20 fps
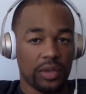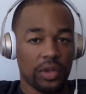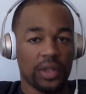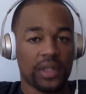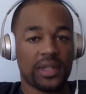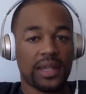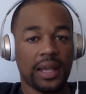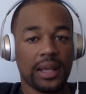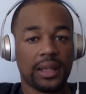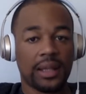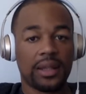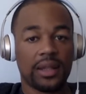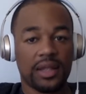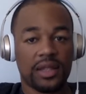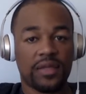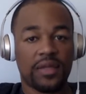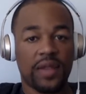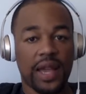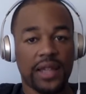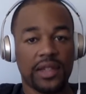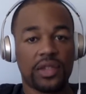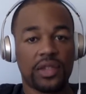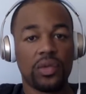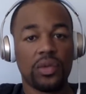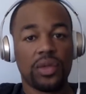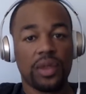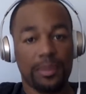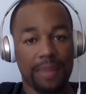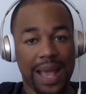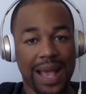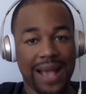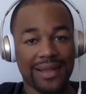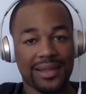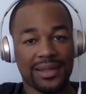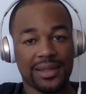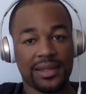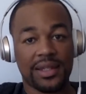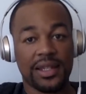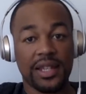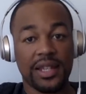You're selling this fight to the
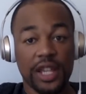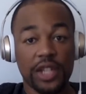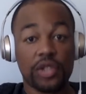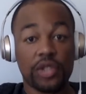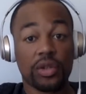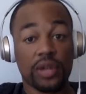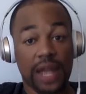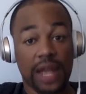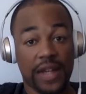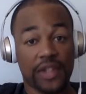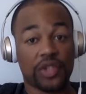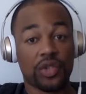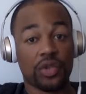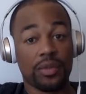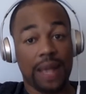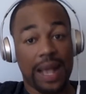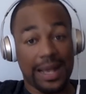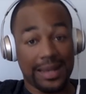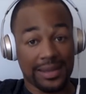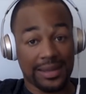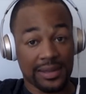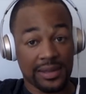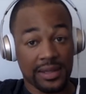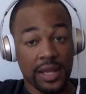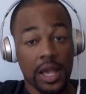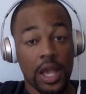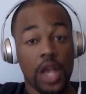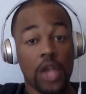masses, the international masses.